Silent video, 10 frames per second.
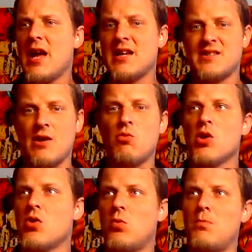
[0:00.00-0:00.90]
as they
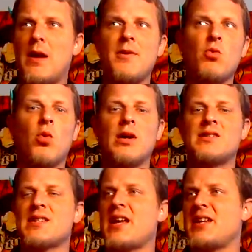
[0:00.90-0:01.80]
were maybe
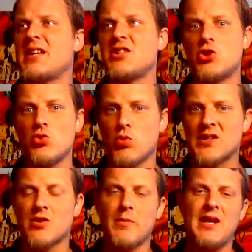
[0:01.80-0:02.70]
once heading into
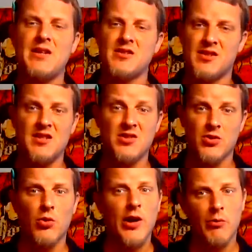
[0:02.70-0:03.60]
WrestleMania season
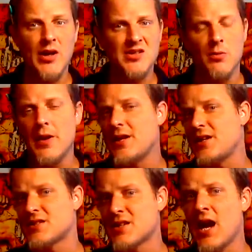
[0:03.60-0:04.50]
or at
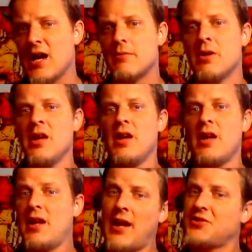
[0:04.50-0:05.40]
WrestleMania time.
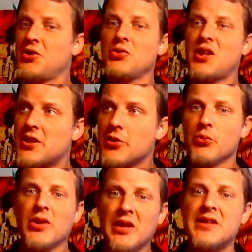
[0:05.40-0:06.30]
And I don't think you
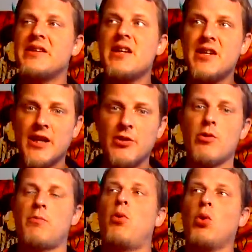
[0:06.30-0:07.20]
really need any
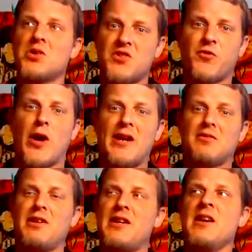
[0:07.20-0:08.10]
reports,
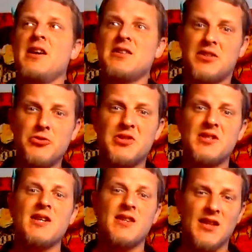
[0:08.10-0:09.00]
frankly, to
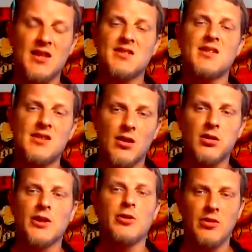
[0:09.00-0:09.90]
see that this is
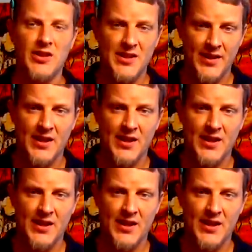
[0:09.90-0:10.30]
clearly the